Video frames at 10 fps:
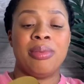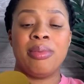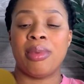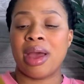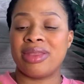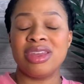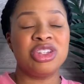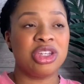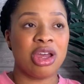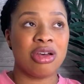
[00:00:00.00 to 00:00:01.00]
I think
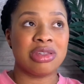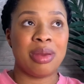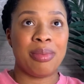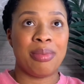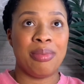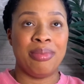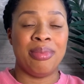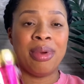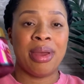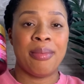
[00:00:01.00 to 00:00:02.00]
she calls it
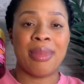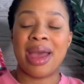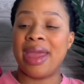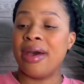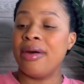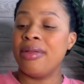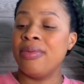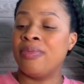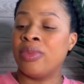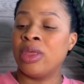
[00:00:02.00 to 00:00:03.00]
Mael.
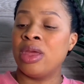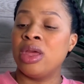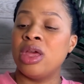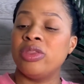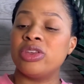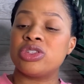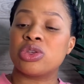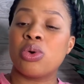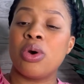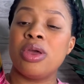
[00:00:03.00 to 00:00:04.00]
This
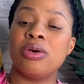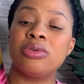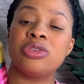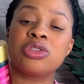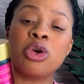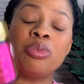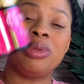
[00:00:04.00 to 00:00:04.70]
Coil Sculpting